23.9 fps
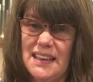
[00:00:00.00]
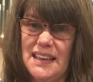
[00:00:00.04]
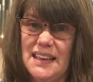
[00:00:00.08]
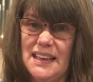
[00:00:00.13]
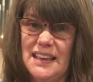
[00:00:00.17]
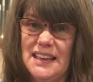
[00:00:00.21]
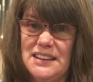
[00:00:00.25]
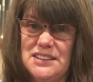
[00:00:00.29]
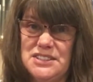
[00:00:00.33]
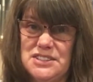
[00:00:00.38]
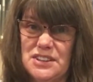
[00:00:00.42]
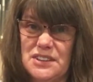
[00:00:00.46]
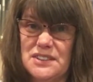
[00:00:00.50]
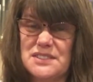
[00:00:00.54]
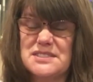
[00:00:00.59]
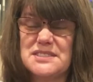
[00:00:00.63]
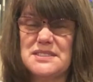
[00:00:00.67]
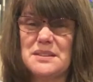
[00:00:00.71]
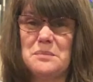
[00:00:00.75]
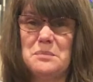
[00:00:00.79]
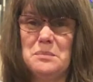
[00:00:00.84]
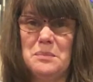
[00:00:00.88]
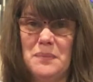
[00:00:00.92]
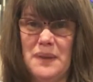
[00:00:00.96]
He took
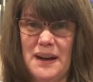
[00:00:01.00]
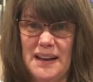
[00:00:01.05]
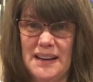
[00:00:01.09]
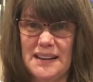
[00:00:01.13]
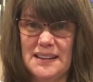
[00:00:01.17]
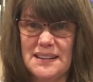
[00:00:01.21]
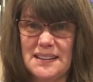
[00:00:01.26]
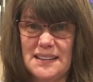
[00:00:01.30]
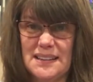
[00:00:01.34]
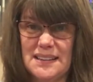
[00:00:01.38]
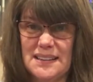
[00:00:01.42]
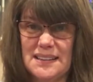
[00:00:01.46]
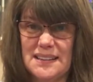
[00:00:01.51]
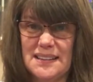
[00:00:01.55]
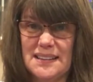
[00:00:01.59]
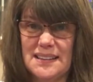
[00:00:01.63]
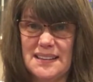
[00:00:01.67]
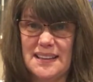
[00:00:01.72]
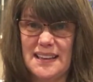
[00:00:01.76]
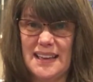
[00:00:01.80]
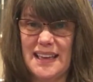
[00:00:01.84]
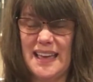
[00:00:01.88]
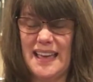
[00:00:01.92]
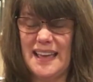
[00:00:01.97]
some mud
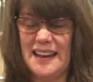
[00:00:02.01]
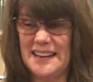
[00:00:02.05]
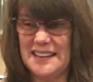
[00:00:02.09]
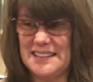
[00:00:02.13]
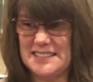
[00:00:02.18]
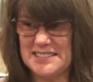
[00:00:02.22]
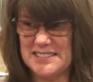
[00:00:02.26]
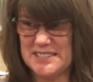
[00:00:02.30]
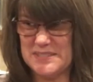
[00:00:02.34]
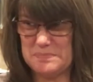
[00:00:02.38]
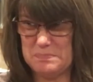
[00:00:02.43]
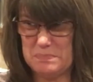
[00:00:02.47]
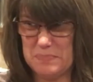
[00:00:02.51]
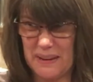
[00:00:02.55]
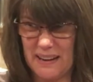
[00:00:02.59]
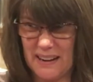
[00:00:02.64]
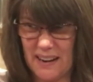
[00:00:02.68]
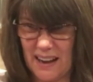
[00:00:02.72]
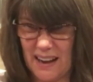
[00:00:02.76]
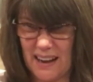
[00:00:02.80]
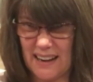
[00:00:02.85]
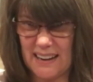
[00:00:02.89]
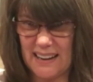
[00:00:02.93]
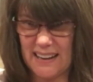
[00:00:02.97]
and he spit
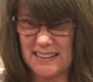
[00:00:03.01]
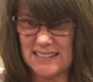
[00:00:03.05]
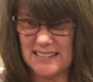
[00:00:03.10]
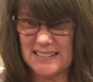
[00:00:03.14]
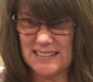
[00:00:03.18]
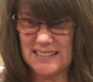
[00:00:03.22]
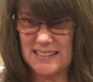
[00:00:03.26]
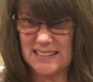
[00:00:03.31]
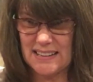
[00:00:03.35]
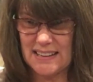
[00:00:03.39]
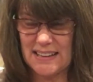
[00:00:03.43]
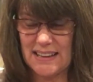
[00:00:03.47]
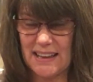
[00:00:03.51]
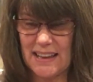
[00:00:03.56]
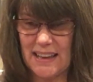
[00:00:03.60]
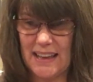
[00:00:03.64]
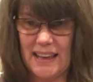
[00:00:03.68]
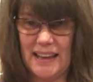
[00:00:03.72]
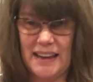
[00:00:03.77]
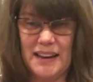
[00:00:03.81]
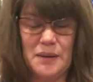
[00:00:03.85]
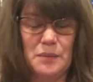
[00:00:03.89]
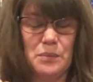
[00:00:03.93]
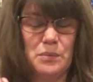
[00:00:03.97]
on it
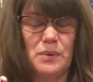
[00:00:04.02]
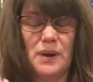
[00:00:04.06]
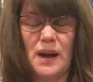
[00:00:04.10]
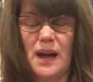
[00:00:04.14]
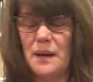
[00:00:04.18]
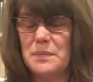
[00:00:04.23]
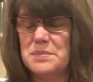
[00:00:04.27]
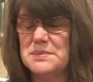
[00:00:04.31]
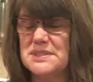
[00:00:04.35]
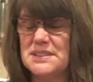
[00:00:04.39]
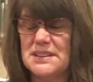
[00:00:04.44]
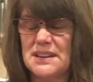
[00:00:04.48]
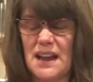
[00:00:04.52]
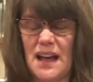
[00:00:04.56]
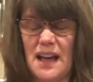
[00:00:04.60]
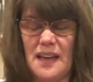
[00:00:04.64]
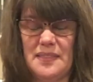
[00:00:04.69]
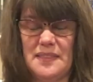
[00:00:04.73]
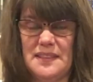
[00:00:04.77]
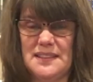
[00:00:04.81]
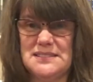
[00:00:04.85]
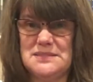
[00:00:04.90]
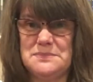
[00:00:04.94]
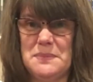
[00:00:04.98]
and he rubbed it on
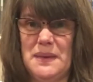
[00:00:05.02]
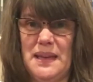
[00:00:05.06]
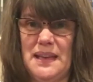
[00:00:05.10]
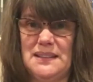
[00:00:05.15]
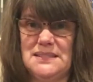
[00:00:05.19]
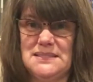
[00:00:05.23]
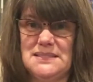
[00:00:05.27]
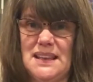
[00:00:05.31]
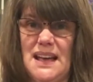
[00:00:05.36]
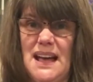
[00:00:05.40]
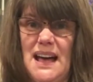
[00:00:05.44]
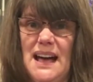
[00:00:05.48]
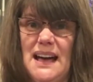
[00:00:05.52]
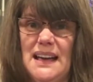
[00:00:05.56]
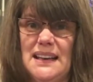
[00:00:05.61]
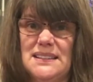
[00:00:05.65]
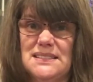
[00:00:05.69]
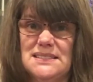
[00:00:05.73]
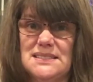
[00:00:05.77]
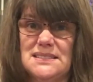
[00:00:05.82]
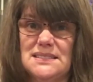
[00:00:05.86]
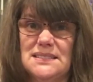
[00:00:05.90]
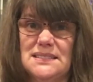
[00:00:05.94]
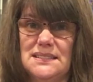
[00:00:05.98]
this man's
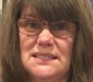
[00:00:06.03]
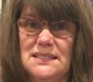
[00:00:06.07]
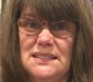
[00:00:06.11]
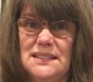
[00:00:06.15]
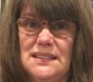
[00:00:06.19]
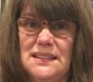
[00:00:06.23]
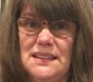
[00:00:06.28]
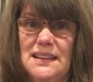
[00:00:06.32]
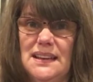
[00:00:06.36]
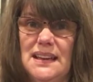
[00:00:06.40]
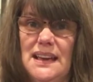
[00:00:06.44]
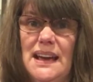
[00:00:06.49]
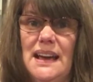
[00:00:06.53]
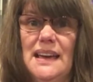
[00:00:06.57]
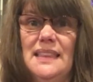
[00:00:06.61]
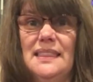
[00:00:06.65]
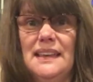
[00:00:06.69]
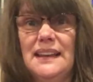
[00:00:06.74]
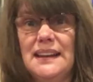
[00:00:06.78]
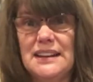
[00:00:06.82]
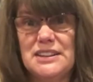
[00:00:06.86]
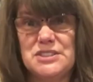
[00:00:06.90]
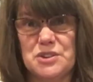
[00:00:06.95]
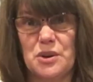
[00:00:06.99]
eyes. And
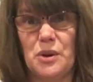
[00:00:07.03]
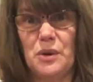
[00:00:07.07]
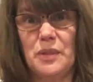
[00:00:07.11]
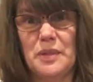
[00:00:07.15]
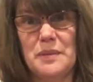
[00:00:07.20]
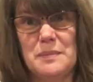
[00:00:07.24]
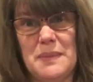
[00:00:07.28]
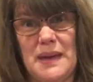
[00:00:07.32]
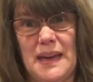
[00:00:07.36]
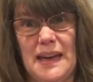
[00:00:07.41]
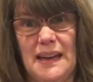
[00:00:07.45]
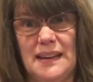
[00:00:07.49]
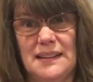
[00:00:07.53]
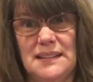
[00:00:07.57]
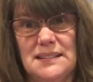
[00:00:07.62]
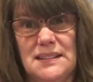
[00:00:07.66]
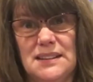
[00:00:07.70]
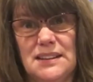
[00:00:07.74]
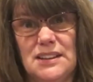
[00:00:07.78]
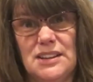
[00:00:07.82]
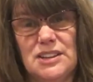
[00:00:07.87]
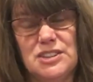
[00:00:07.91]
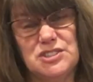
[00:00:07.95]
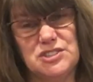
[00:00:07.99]
then he told the man
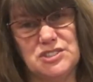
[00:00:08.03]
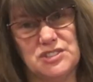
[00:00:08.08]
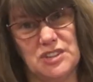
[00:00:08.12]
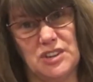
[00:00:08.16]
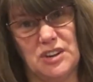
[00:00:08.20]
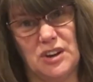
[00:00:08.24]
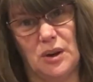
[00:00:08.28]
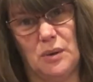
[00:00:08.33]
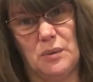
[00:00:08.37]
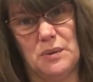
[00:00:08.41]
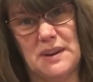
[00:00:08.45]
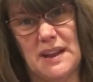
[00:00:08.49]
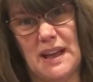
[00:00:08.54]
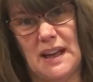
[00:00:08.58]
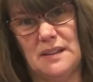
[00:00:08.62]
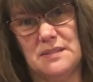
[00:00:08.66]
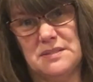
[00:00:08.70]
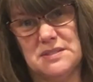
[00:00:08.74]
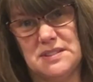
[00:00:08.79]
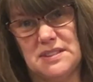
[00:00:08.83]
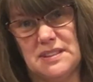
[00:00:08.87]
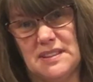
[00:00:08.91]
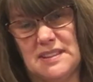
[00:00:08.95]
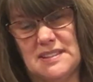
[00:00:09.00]
to go down
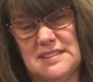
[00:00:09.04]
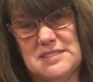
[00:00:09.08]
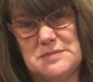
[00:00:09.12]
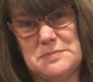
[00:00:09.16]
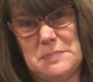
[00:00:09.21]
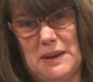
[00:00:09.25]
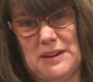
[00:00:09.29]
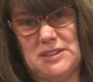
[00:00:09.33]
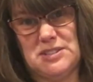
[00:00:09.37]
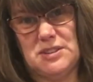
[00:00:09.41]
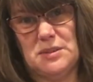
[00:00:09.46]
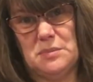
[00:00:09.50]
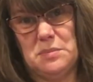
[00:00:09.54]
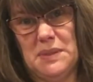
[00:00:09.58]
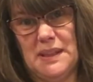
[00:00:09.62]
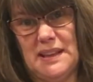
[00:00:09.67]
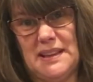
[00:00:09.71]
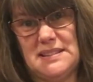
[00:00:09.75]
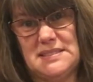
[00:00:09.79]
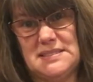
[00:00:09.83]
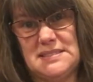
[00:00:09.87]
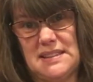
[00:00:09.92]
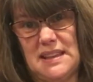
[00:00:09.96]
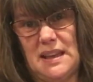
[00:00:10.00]
to this special
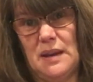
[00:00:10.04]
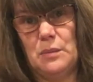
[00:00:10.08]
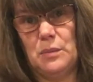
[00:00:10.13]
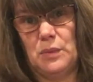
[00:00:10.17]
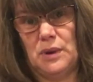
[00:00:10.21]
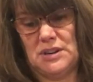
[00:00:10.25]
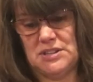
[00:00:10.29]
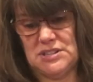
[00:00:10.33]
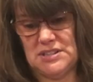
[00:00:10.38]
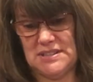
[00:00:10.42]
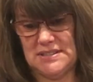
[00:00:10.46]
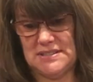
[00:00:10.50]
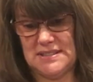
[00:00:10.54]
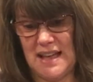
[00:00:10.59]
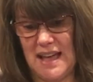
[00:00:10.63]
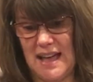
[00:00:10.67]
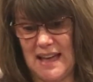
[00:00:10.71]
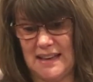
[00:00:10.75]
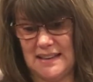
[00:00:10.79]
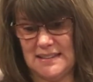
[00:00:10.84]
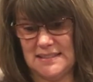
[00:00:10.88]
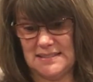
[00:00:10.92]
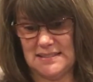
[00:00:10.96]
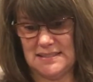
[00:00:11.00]
place and wash his
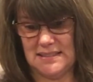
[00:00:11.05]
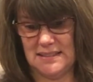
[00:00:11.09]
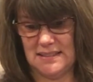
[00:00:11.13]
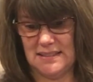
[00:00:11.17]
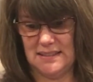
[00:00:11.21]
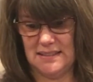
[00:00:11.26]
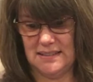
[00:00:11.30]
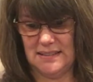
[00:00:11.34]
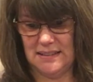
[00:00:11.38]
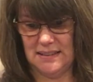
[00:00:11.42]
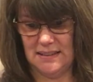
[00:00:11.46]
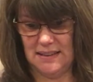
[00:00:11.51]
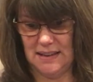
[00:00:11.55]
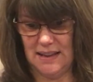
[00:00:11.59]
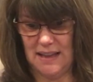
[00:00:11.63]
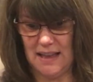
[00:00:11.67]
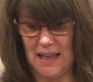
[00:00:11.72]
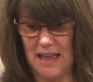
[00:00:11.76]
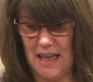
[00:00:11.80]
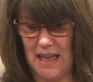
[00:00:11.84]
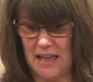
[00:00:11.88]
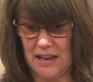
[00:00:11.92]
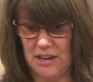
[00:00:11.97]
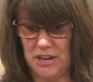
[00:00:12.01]
eyes.
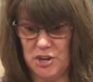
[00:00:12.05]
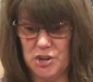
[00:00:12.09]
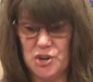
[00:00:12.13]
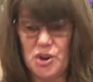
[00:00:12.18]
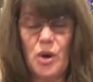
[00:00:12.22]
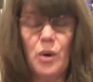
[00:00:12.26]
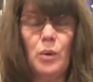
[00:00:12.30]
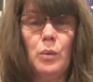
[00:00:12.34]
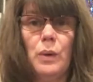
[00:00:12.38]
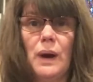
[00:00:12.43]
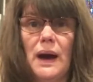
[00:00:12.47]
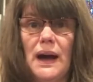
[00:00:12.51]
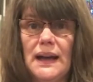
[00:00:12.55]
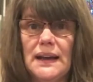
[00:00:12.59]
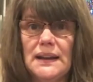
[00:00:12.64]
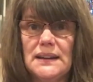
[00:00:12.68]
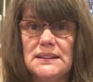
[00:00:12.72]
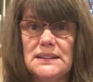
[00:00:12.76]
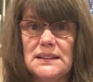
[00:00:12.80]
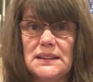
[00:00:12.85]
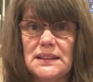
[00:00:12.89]
And you know what?